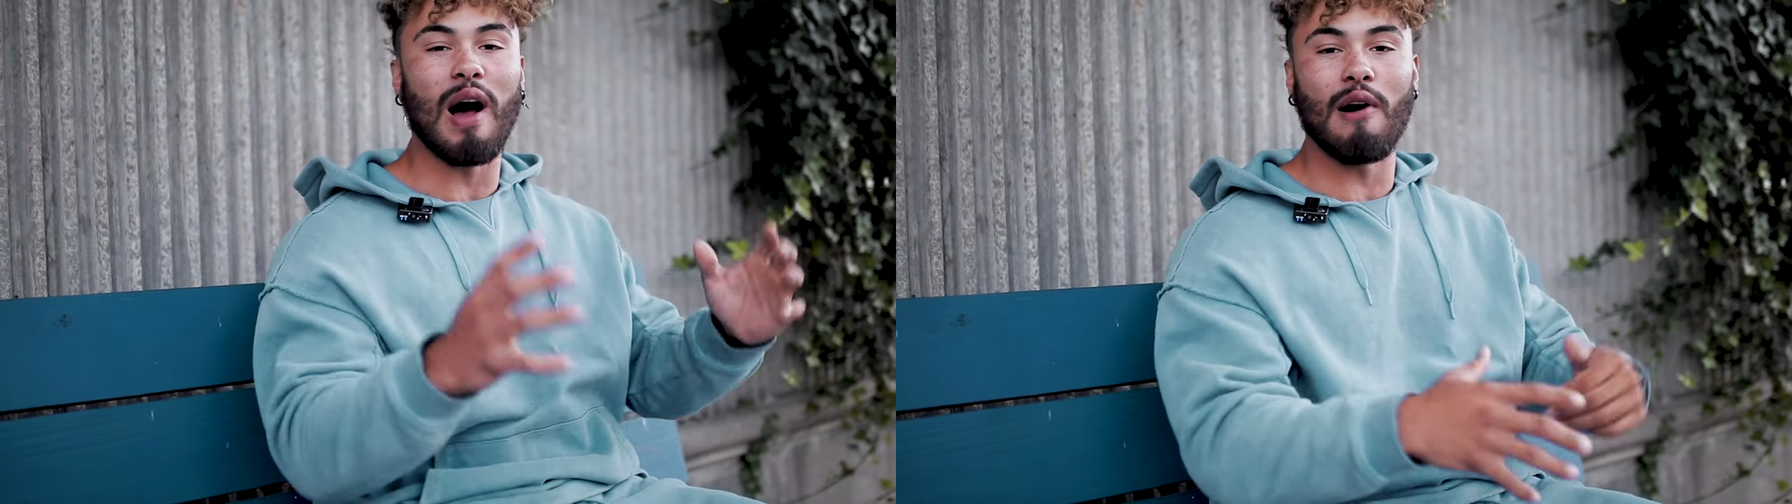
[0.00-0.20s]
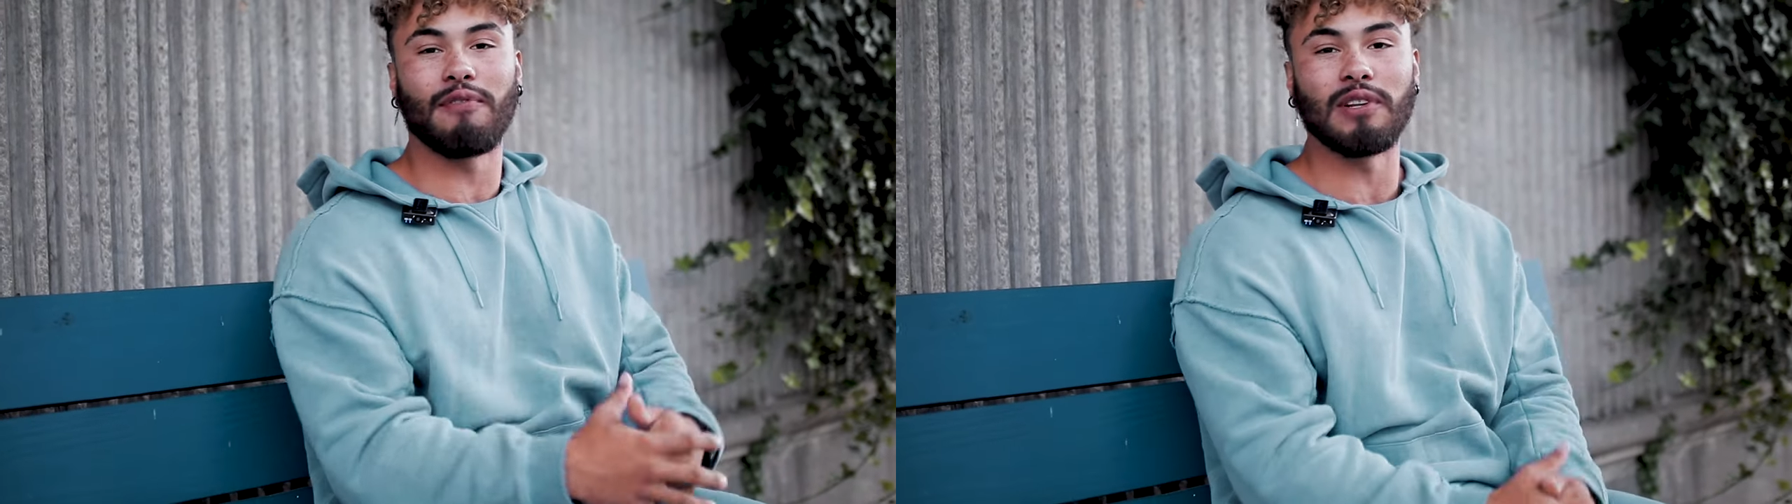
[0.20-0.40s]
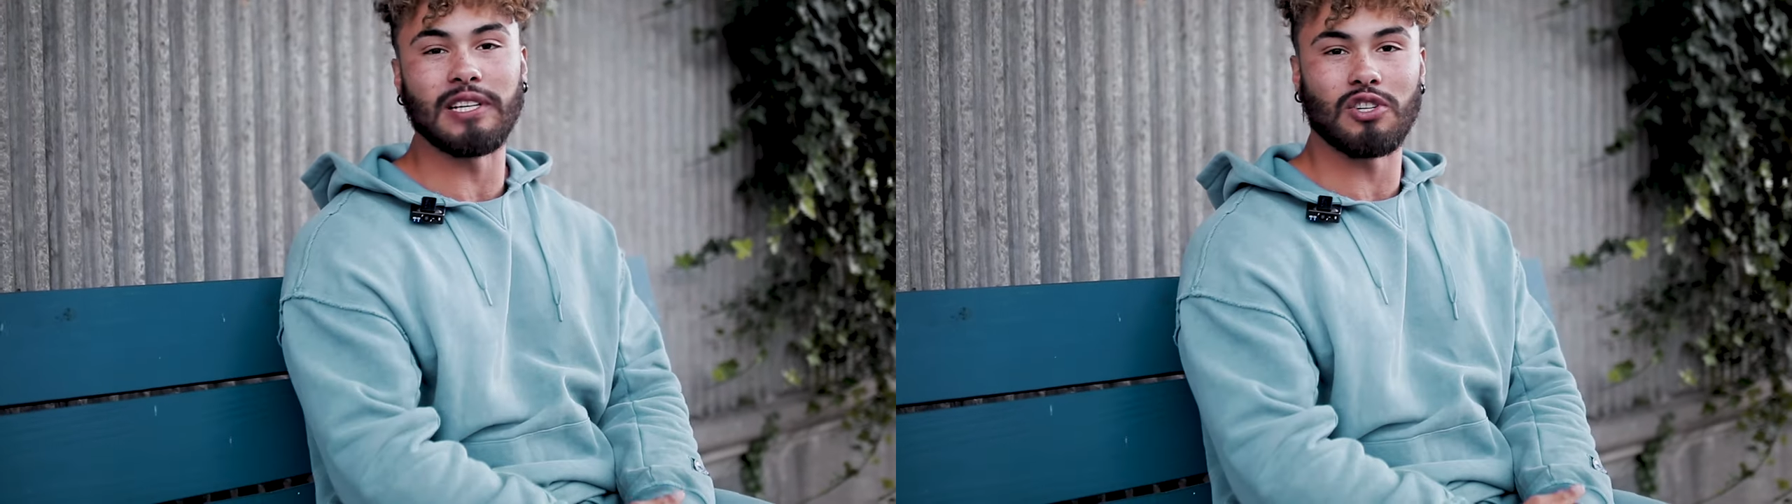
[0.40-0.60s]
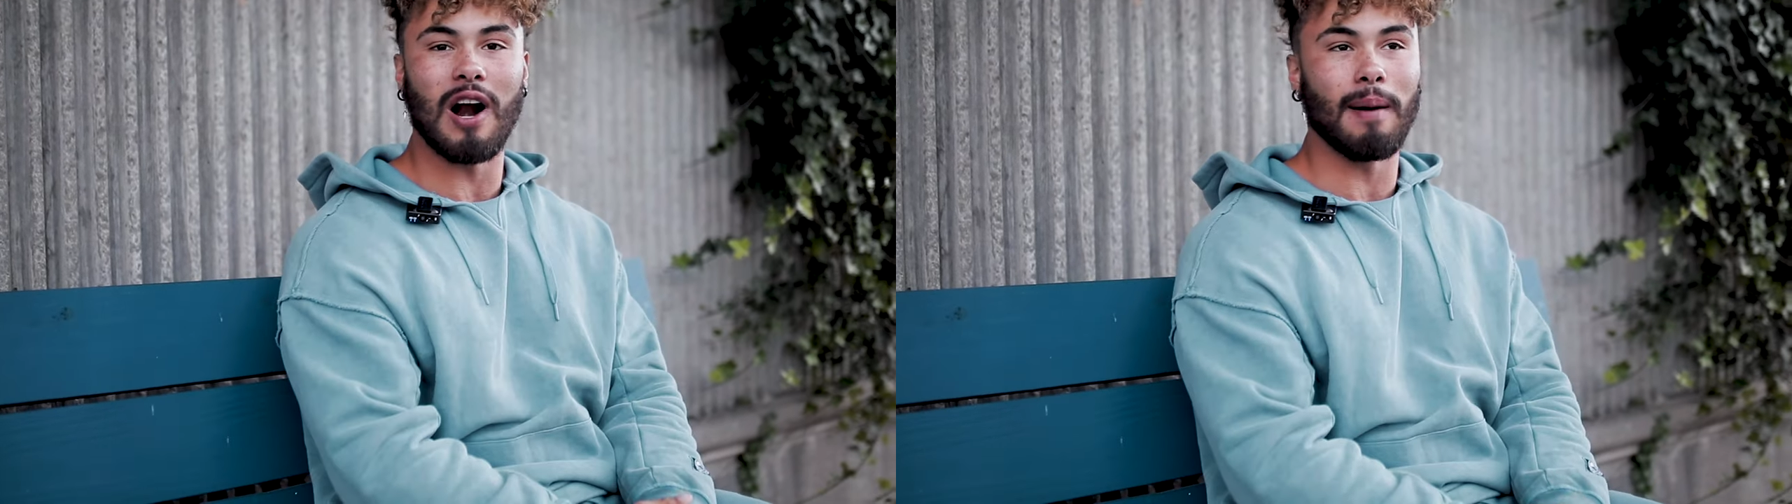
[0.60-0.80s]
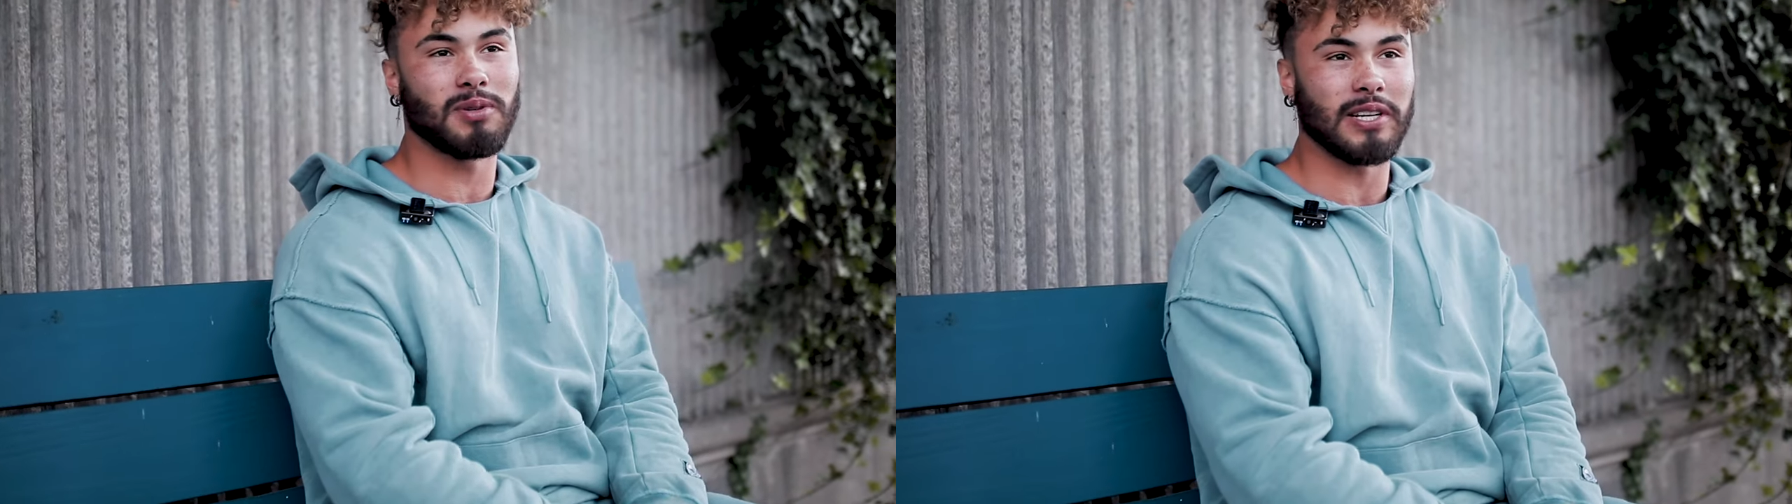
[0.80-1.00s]
Alphalete
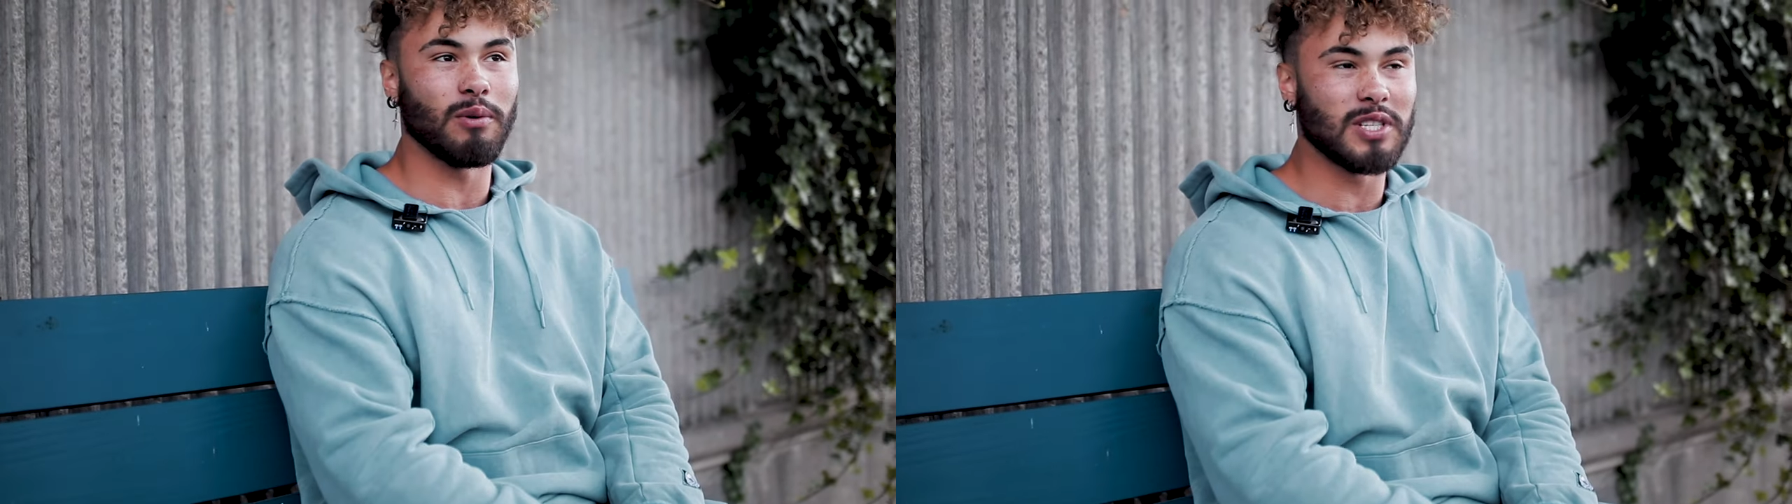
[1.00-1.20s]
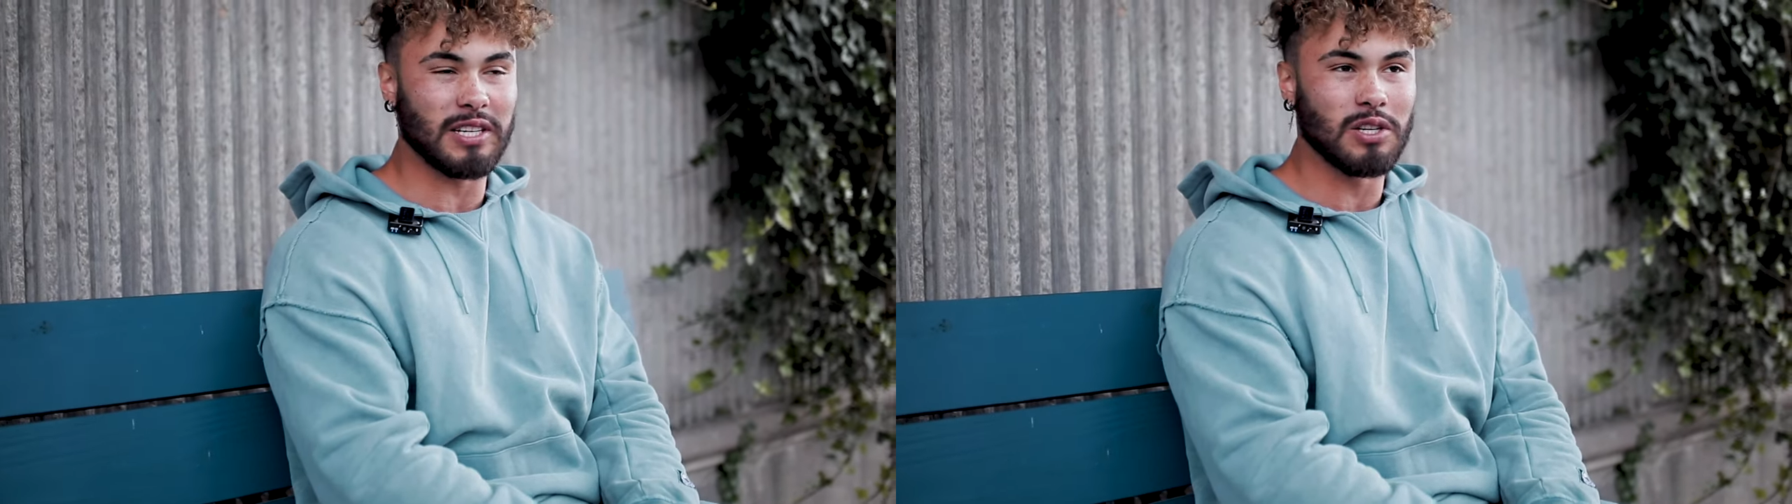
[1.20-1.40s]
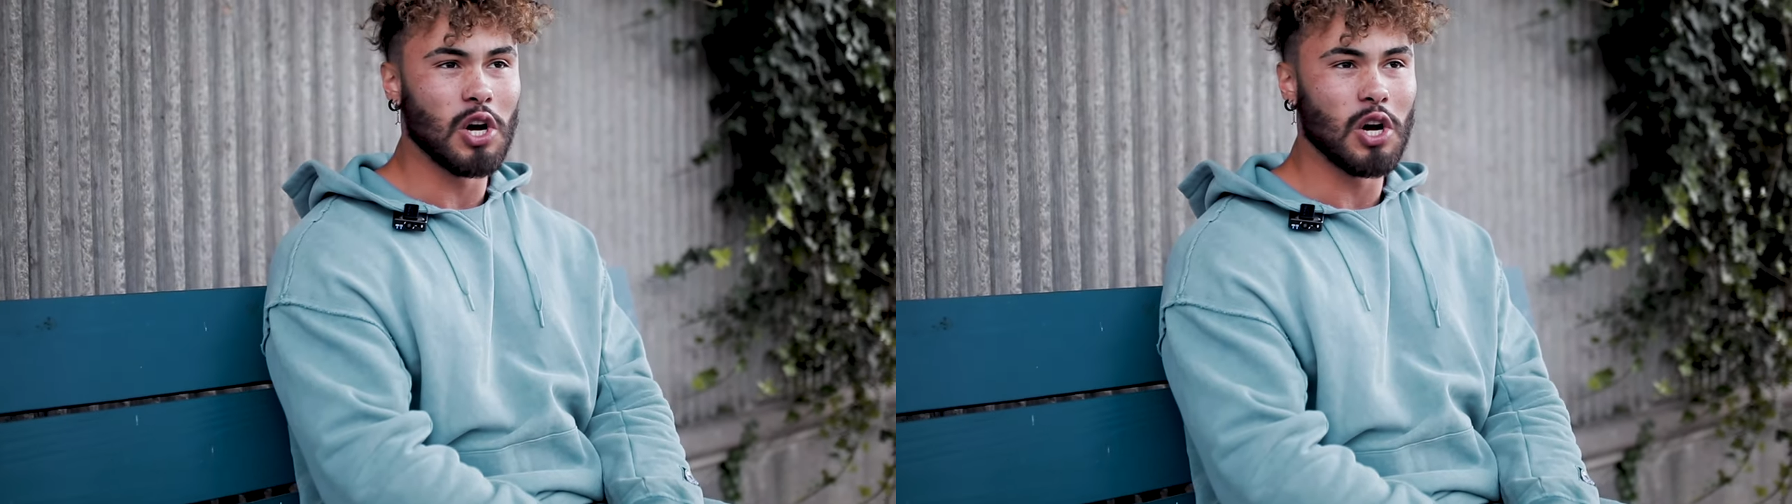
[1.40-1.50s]
drops. It was in